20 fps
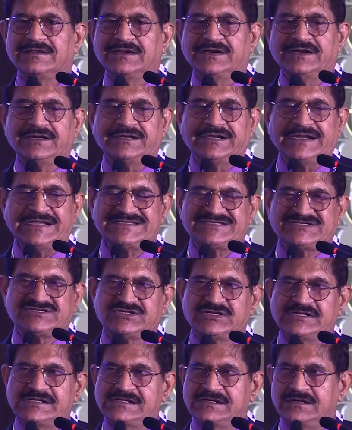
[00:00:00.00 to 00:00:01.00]

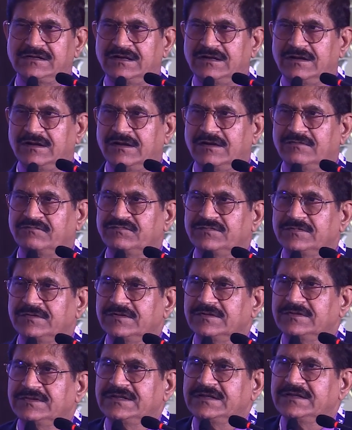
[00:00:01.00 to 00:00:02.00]
intensity of
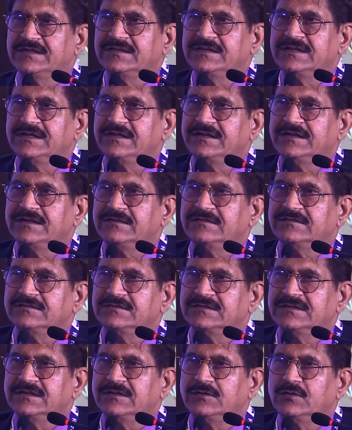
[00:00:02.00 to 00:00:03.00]

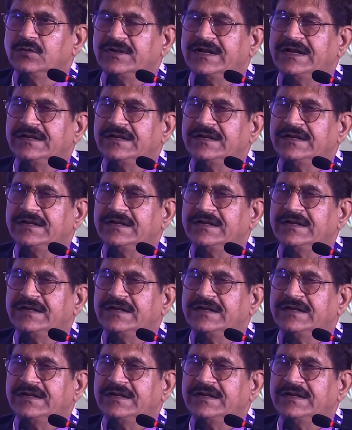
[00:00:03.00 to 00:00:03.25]
look